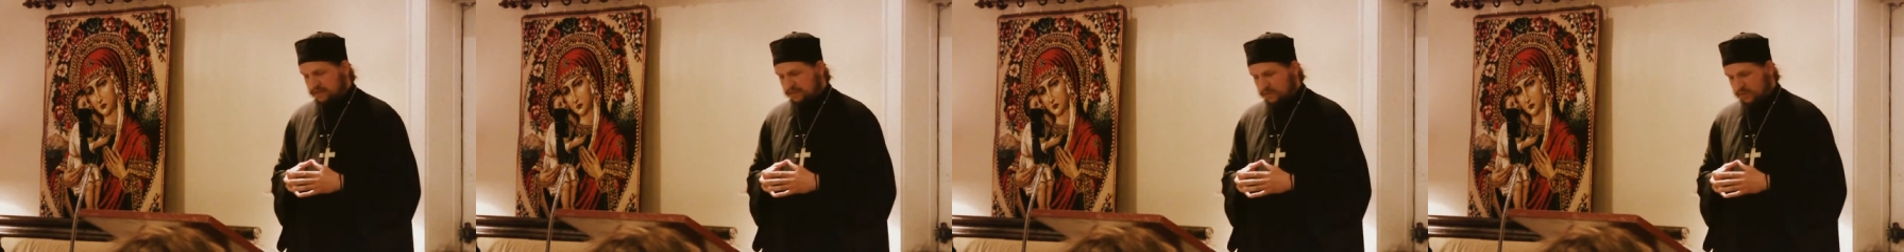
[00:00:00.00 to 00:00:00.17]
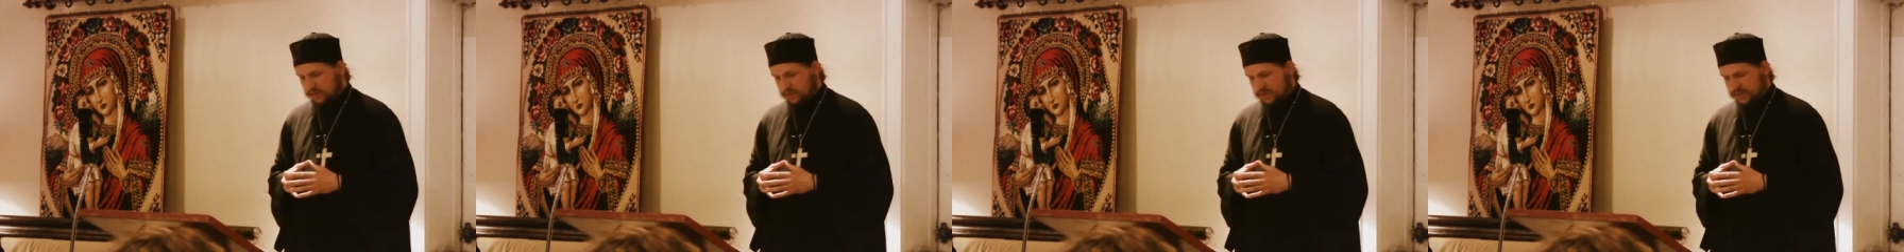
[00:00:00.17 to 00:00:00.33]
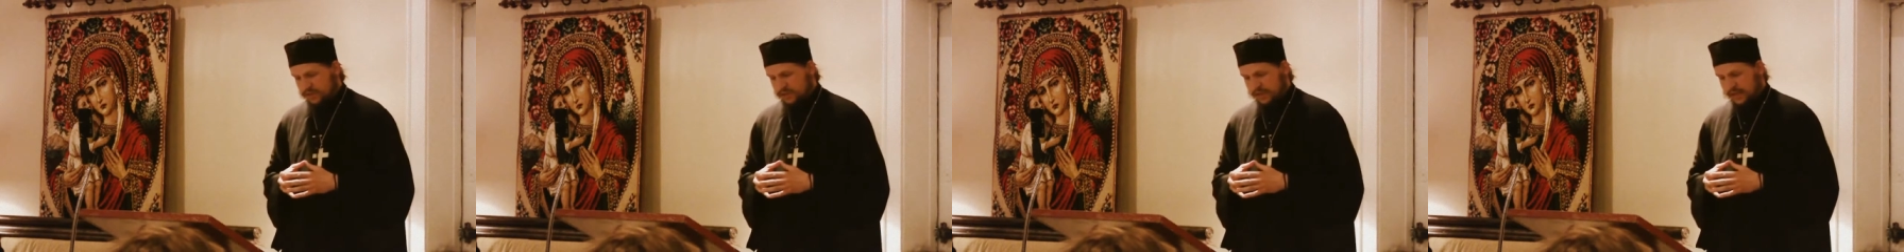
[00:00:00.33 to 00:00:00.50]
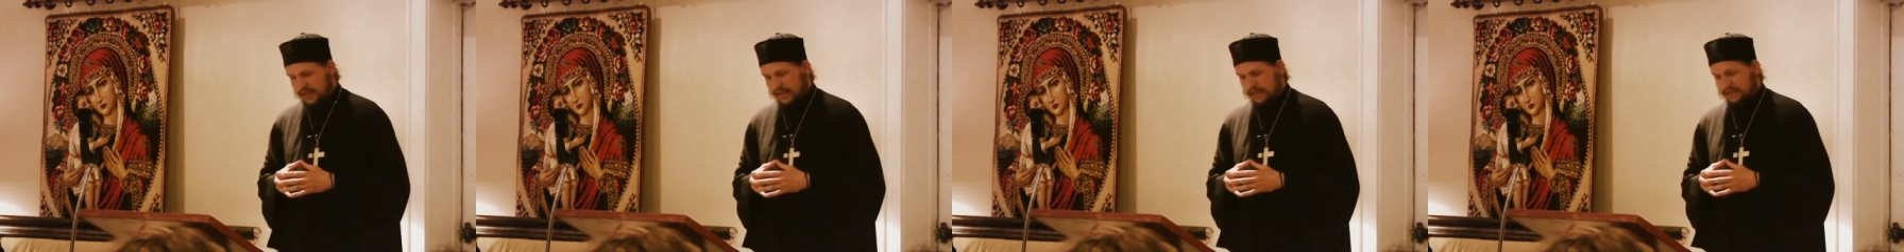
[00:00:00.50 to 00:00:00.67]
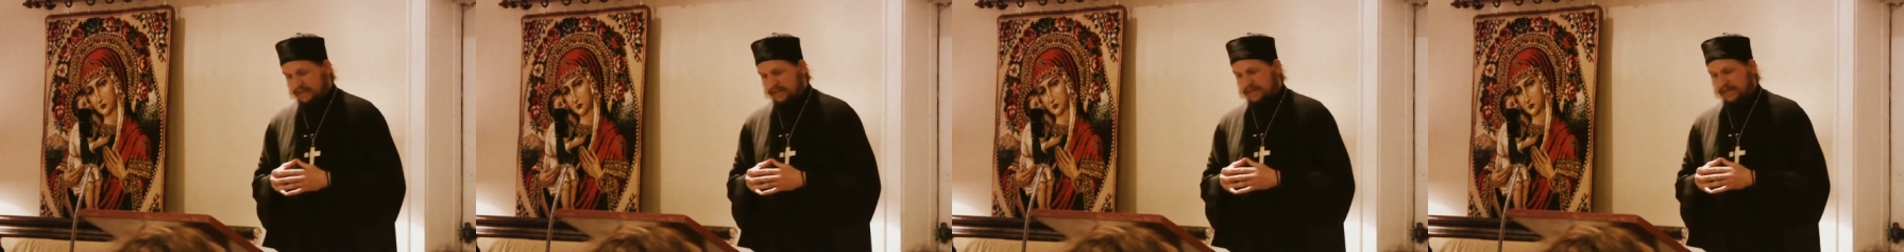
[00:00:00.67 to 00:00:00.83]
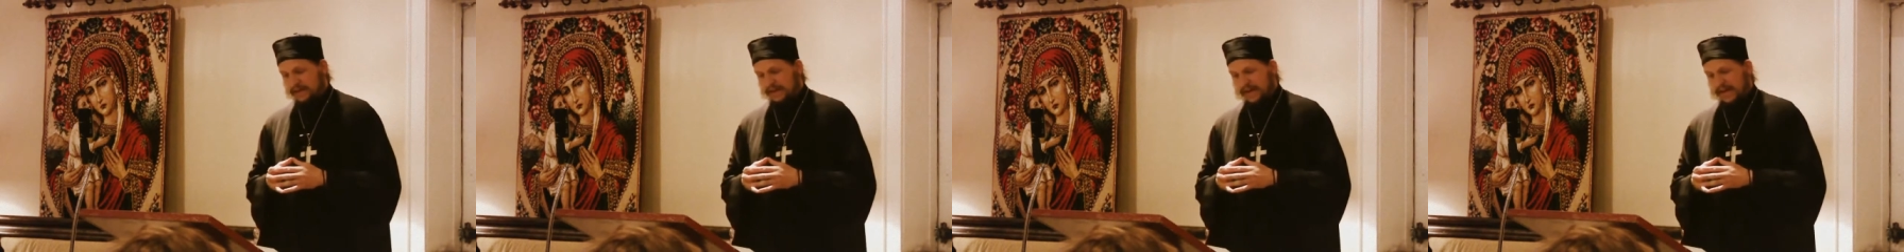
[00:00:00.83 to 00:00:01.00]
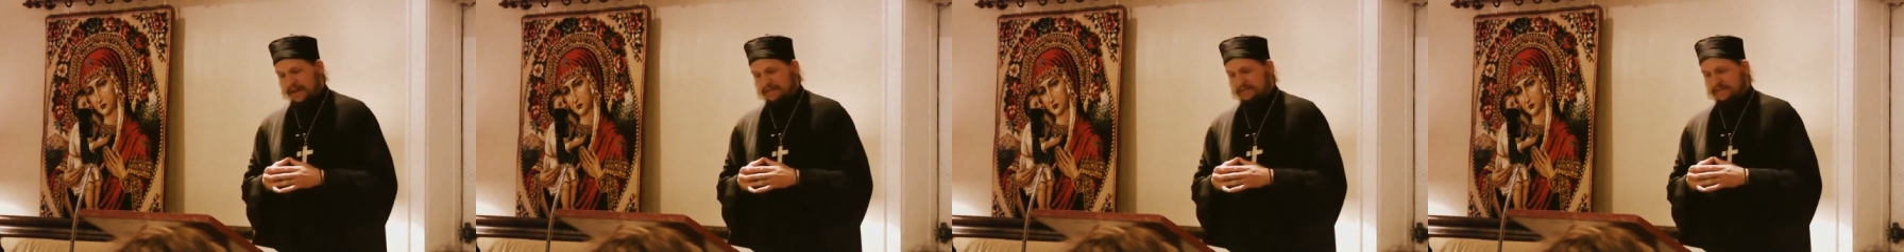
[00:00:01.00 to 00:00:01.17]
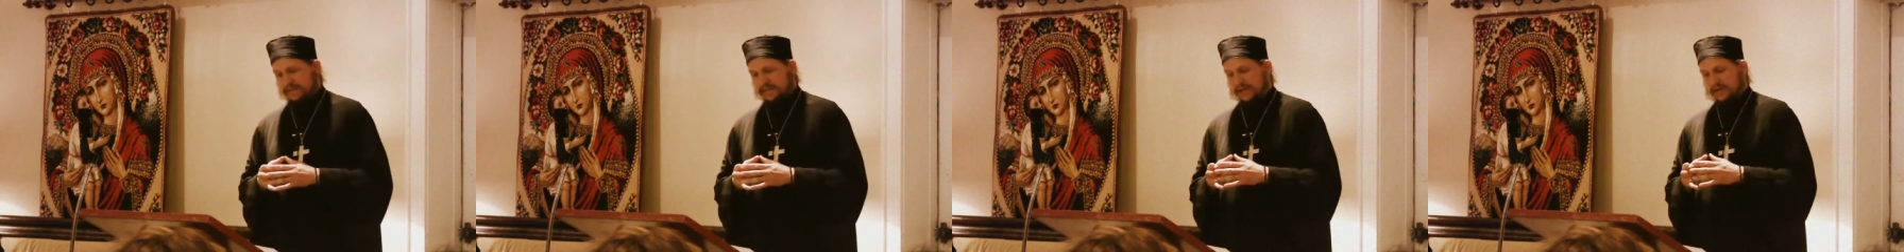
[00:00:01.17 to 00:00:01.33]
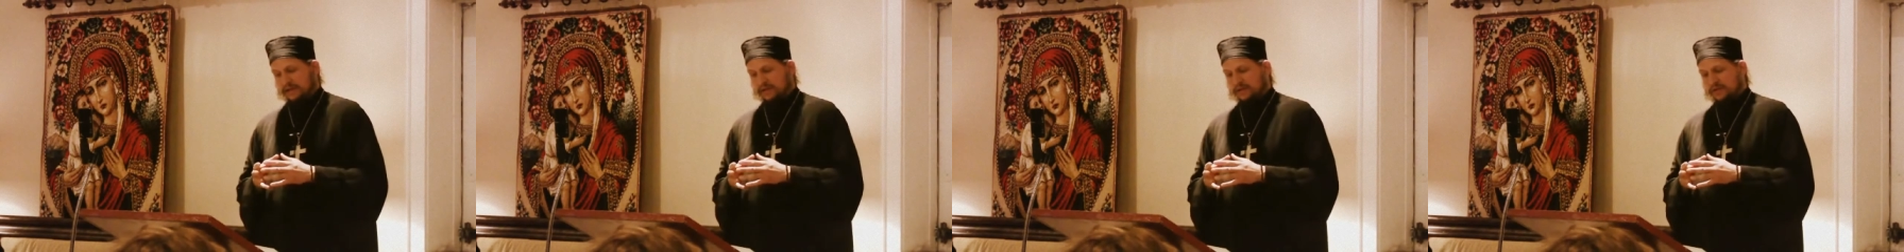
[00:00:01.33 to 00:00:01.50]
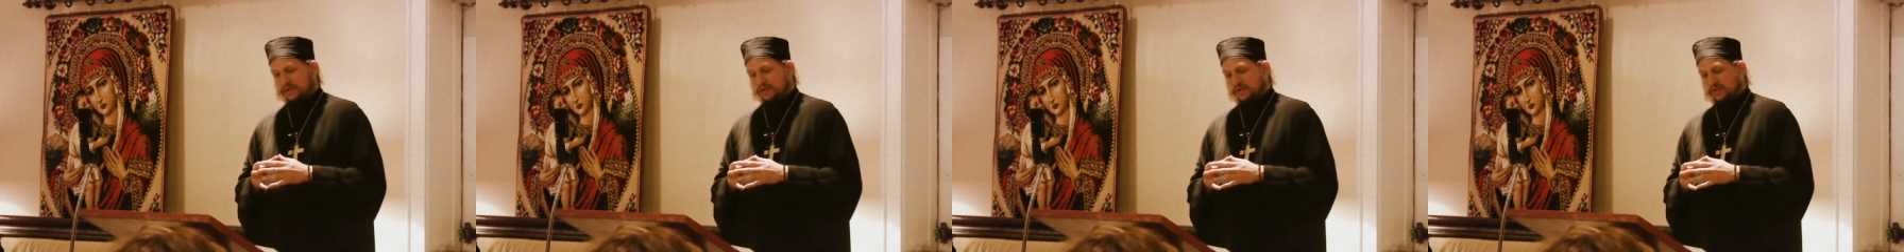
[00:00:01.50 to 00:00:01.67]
foresight, at times the elder